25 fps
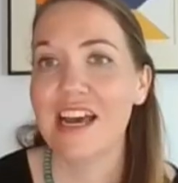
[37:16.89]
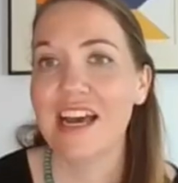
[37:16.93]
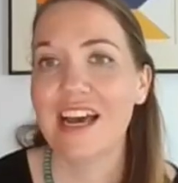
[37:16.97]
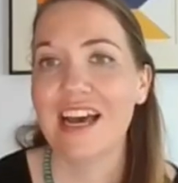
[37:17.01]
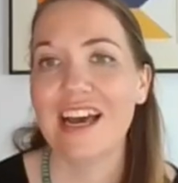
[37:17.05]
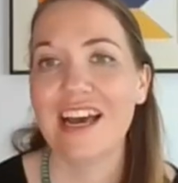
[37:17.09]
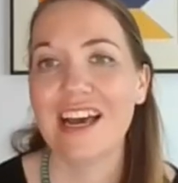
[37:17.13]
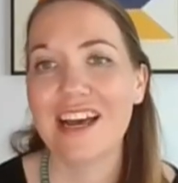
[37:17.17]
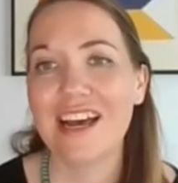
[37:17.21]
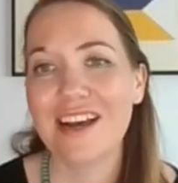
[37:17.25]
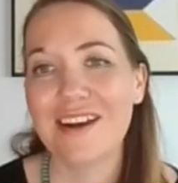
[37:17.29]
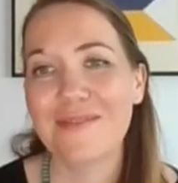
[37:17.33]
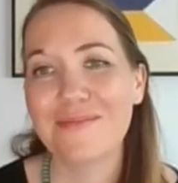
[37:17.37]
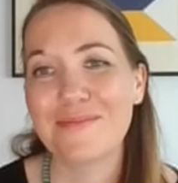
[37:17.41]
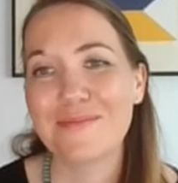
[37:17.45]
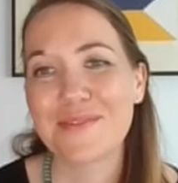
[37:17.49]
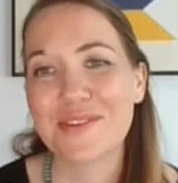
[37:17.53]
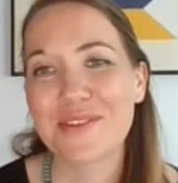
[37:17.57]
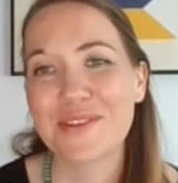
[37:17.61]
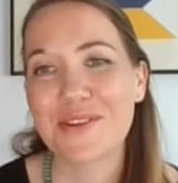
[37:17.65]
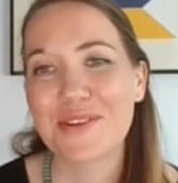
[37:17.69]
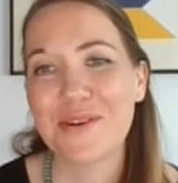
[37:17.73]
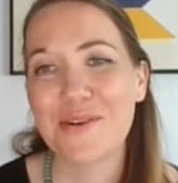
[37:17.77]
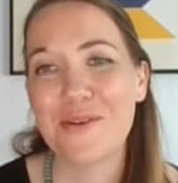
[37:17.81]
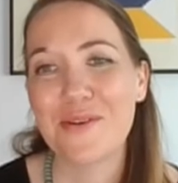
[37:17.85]
Um,
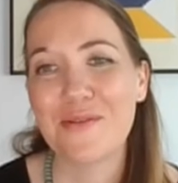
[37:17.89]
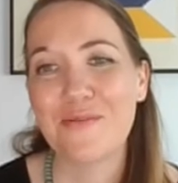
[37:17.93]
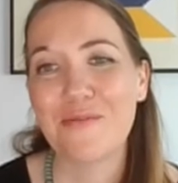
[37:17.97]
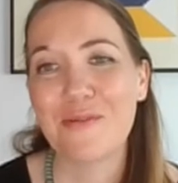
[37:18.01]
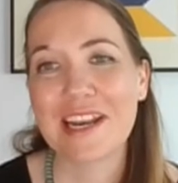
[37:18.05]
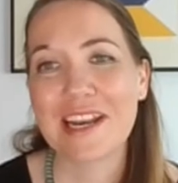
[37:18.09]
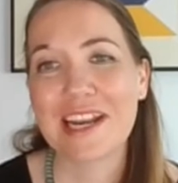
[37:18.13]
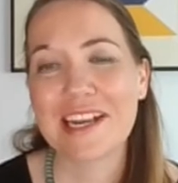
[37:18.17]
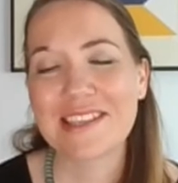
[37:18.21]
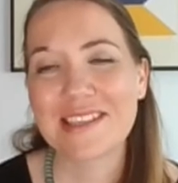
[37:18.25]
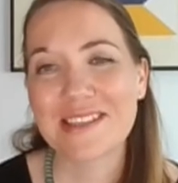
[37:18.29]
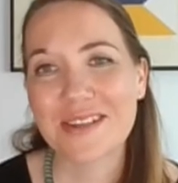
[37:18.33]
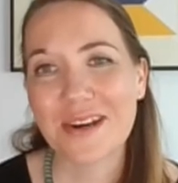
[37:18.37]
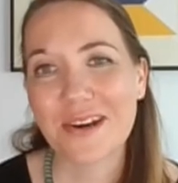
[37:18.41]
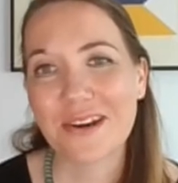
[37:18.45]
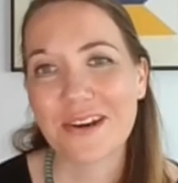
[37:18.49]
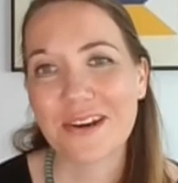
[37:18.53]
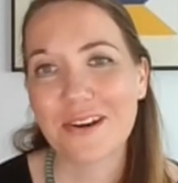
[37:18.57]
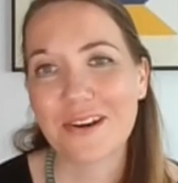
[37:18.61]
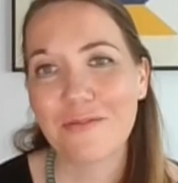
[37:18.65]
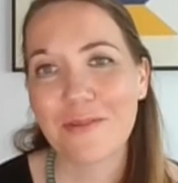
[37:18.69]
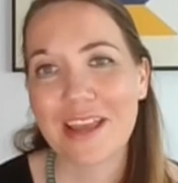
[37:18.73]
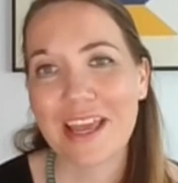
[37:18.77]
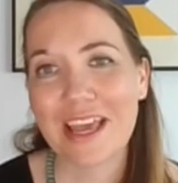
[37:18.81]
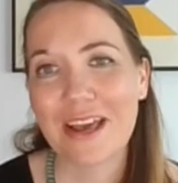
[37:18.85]
so when I
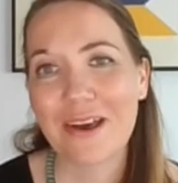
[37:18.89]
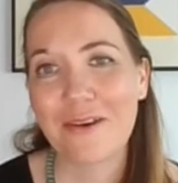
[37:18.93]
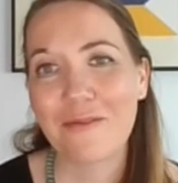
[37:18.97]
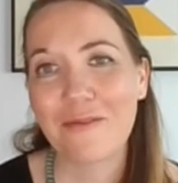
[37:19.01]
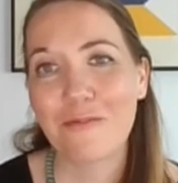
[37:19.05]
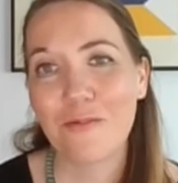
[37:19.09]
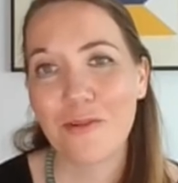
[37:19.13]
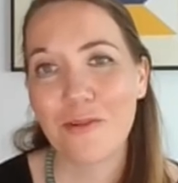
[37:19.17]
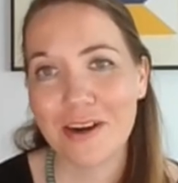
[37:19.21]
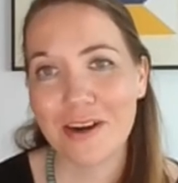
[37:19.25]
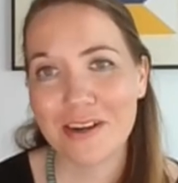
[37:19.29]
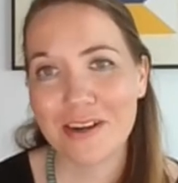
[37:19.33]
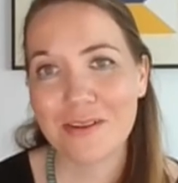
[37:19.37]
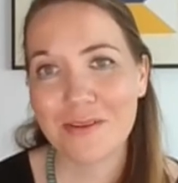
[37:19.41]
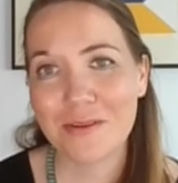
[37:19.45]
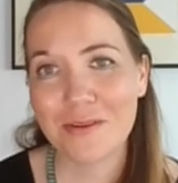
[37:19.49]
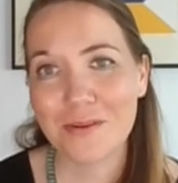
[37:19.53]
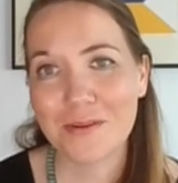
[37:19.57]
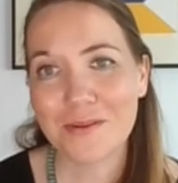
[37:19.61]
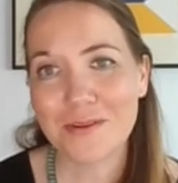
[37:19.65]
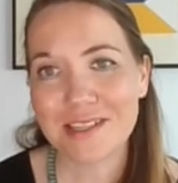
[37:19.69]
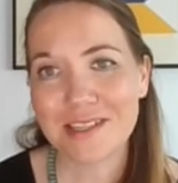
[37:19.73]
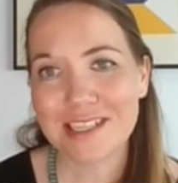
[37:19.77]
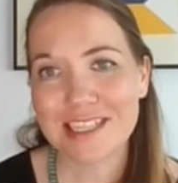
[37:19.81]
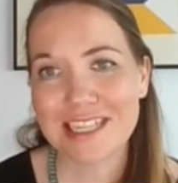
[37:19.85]
started, we had one
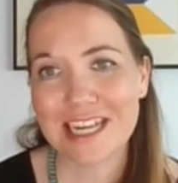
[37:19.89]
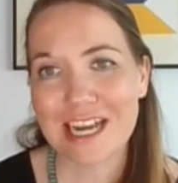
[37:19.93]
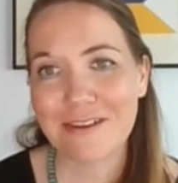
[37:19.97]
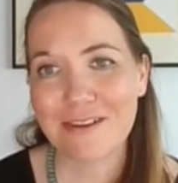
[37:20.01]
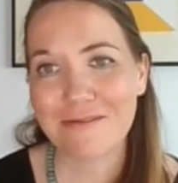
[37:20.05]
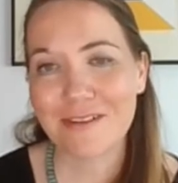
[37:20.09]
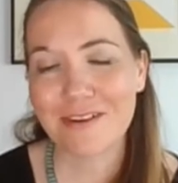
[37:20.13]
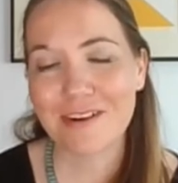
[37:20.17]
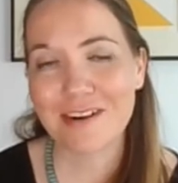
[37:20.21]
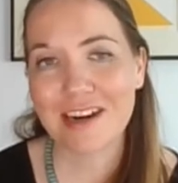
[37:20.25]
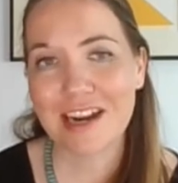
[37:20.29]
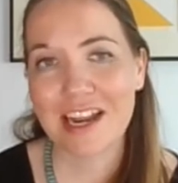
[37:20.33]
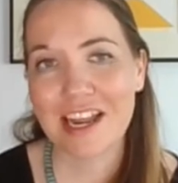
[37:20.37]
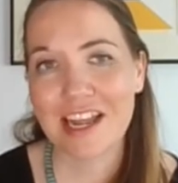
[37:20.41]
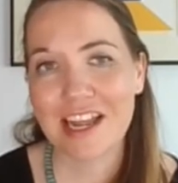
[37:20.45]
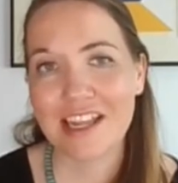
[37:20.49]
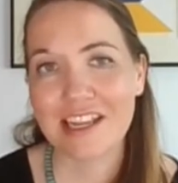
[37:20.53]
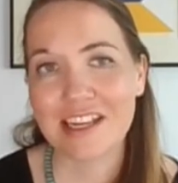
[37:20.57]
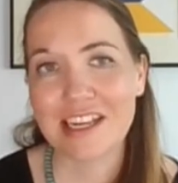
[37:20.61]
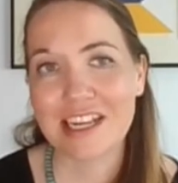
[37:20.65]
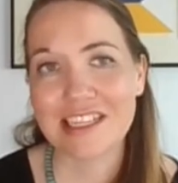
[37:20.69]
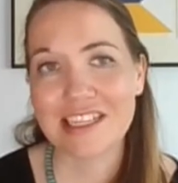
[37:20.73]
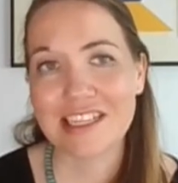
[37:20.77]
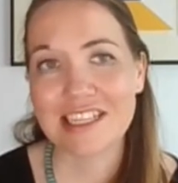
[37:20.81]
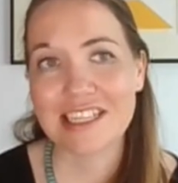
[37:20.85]
local staffer,
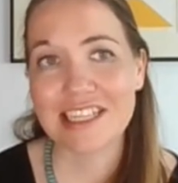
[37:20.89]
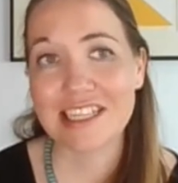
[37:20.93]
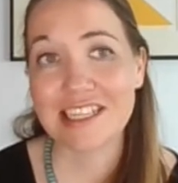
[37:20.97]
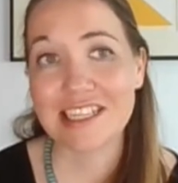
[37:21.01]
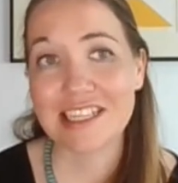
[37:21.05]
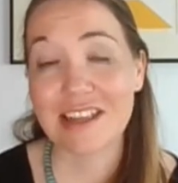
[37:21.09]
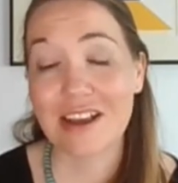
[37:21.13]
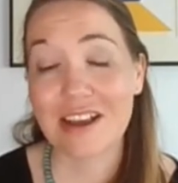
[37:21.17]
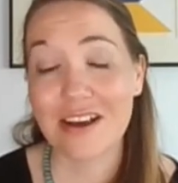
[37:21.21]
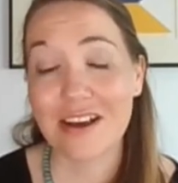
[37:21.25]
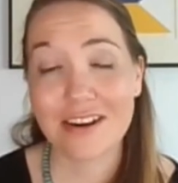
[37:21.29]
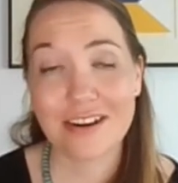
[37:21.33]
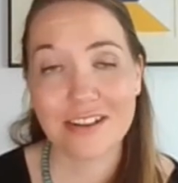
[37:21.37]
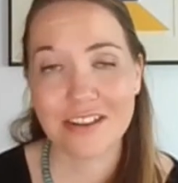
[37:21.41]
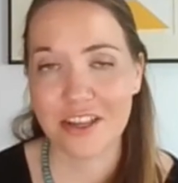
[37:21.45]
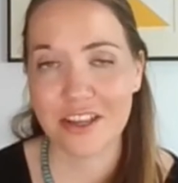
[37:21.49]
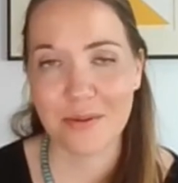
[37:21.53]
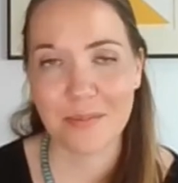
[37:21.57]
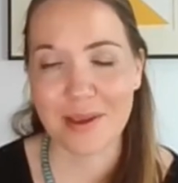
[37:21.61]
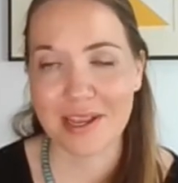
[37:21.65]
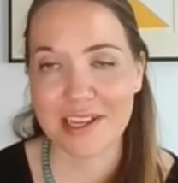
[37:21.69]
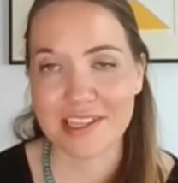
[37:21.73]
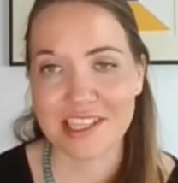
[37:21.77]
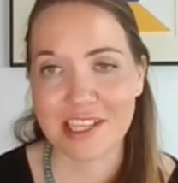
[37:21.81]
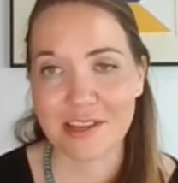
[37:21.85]
and she's utterly
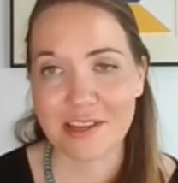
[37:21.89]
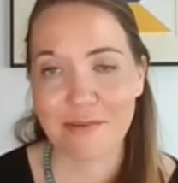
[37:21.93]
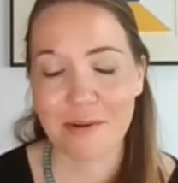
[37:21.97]
amazing.